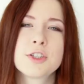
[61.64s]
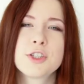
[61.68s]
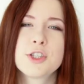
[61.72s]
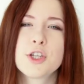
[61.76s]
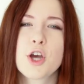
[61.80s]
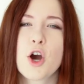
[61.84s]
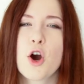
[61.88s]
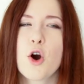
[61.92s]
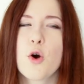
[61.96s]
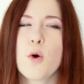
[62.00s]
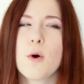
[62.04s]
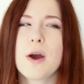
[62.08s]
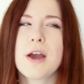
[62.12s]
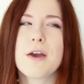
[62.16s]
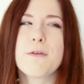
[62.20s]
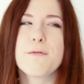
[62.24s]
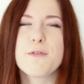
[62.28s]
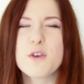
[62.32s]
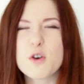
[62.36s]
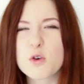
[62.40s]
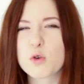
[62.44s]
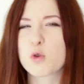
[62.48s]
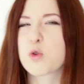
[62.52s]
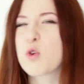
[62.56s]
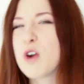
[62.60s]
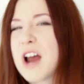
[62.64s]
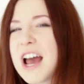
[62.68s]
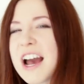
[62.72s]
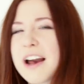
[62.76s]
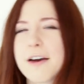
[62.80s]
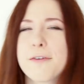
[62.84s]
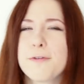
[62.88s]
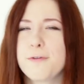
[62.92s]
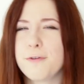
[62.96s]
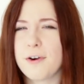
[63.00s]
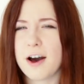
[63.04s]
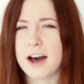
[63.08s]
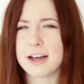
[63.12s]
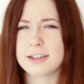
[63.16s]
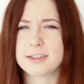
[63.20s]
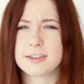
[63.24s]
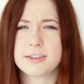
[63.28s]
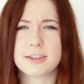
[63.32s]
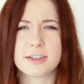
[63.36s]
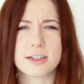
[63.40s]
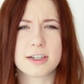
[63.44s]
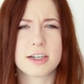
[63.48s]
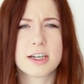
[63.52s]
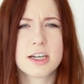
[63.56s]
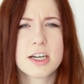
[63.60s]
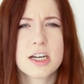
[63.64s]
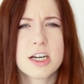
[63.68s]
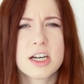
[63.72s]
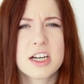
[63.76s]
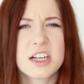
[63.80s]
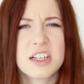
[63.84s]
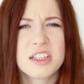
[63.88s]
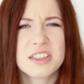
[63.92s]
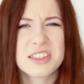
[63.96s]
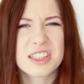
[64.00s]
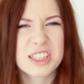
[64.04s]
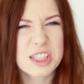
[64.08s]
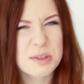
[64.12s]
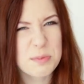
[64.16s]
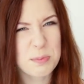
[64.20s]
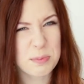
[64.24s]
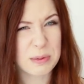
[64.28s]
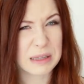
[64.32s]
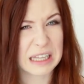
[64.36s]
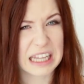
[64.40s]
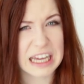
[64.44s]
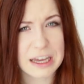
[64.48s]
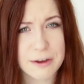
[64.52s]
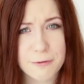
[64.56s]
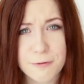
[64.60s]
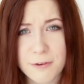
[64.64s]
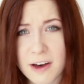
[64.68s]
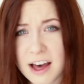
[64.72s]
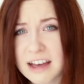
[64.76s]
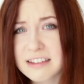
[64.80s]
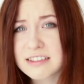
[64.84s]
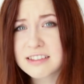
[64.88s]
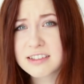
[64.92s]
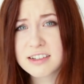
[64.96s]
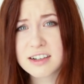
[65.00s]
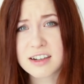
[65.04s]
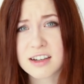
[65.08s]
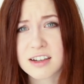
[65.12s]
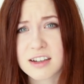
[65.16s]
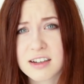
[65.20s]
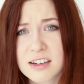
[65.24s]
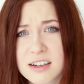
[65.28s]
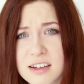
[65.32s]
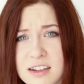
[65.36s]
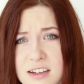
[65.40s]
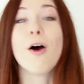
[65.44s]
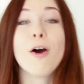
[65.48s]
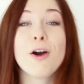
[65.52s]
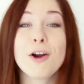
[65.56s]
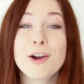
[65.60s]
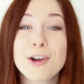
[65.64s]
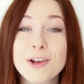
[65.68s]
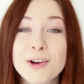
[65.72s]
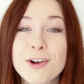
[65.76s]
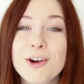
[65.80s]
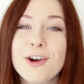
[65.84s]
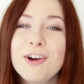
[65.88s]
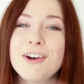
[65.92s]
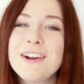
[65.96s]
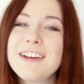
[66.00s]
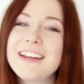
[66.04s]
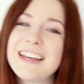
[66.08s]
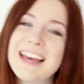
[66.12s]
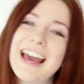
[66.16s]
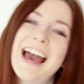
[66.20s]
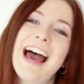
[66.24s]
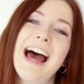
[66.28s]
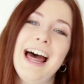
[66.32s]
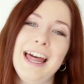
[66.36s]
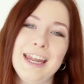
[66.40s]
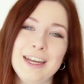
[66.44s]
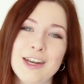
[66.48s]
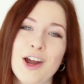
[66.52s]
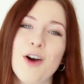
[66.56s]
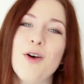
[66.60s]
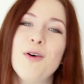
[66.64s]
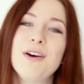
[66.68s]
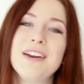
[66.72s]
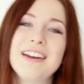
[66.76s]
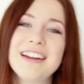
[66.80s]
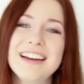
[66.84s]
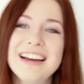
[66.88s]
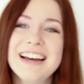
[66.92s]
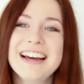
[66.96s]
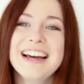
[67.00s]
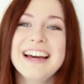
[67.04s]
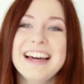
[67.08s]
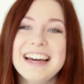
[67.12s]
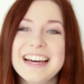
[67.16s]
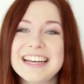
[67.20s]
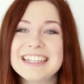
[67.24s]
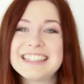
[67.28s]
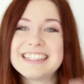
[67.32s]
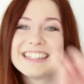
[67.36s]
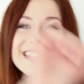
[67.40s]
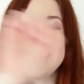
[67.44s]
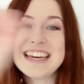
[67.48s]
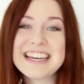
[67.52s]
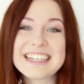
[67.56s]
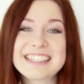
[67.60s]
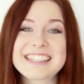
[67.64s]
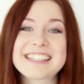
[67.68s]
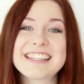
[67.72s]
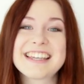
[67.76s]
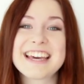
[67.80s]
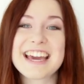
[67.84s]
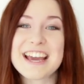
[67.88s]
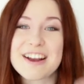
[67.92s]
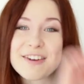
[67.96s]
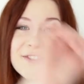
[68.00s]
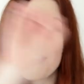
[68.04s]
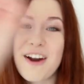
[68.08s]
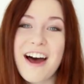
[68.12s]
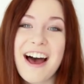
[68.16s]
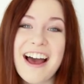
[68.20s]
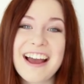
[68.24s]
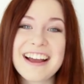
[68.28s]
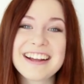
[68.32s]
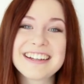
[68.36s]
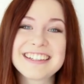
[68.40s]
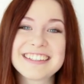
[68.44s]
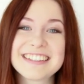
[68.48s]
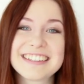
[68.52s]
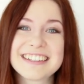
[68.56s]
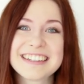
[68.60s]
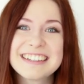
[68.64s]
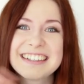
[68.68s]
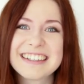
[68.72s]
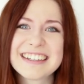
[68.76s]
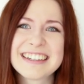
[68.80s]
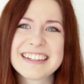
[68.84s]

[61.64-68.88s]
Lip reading: So, if you crank faster, does it play faster? Hurdy-gurdy, yeah, I know it. It's this thing, right?